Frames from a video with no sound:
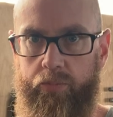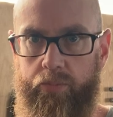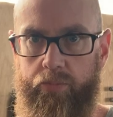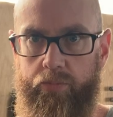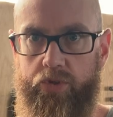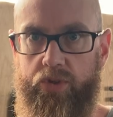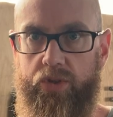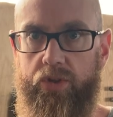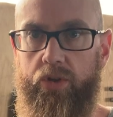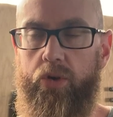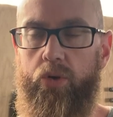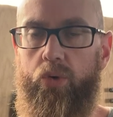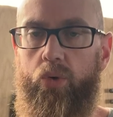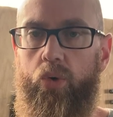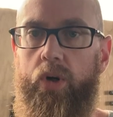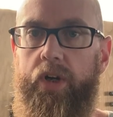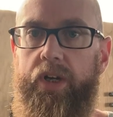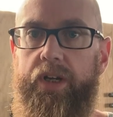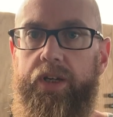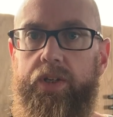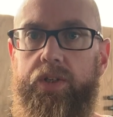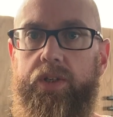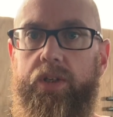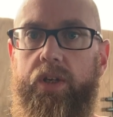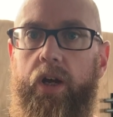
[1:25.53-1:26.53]
It's not
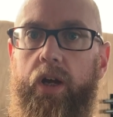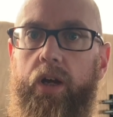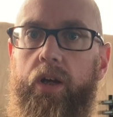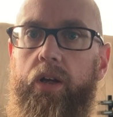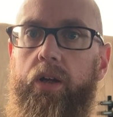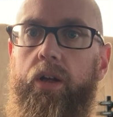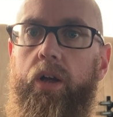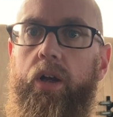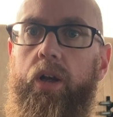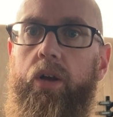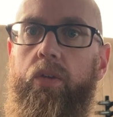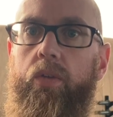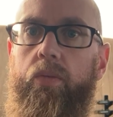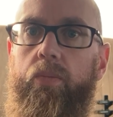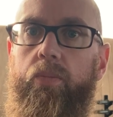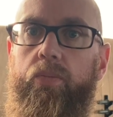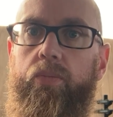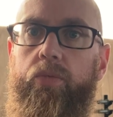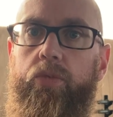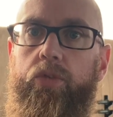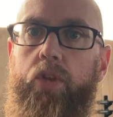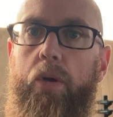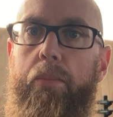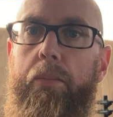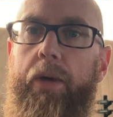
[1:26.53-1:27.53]
always
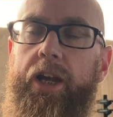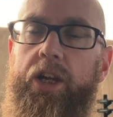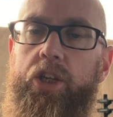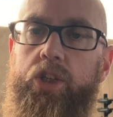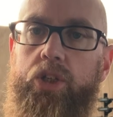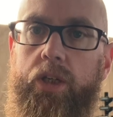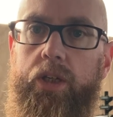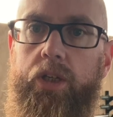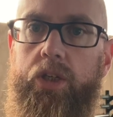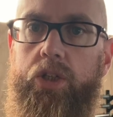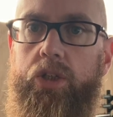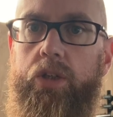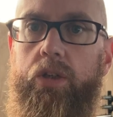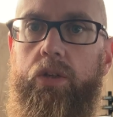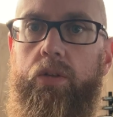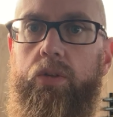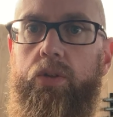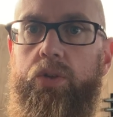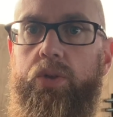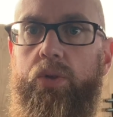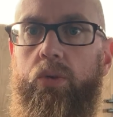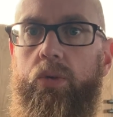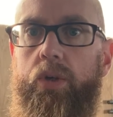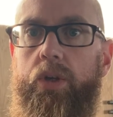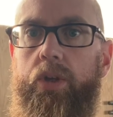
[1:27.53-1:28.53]
the major issue.
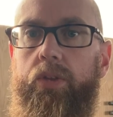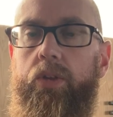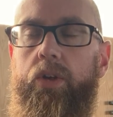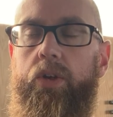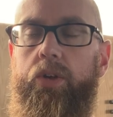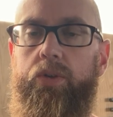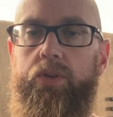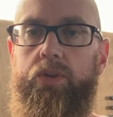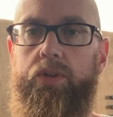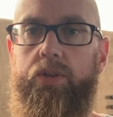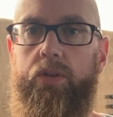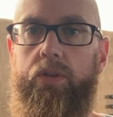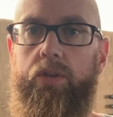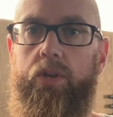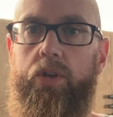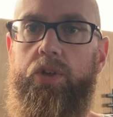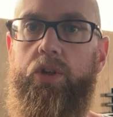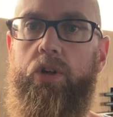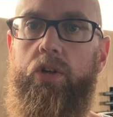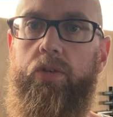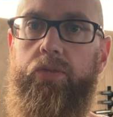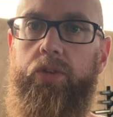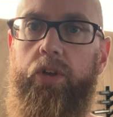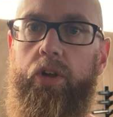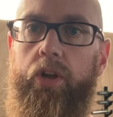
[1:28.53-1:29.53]
There's
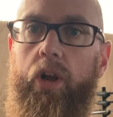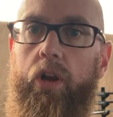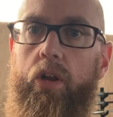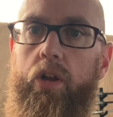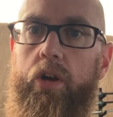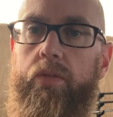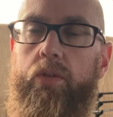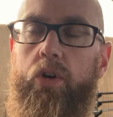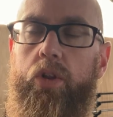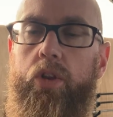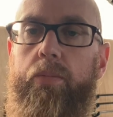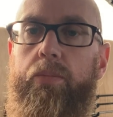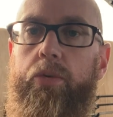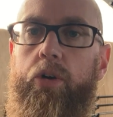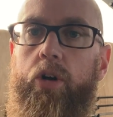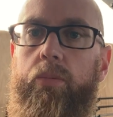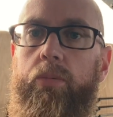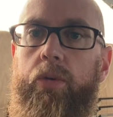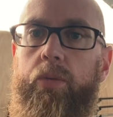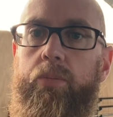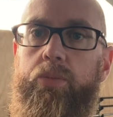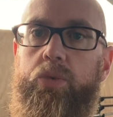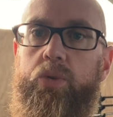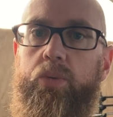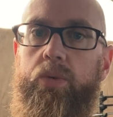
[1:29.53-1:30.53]
often a lot of other
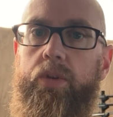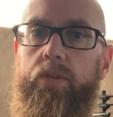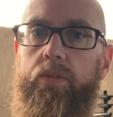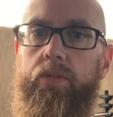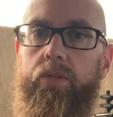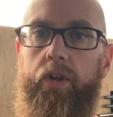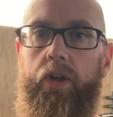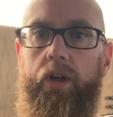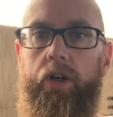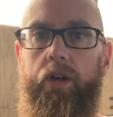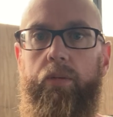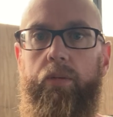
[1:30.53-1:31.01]
problems with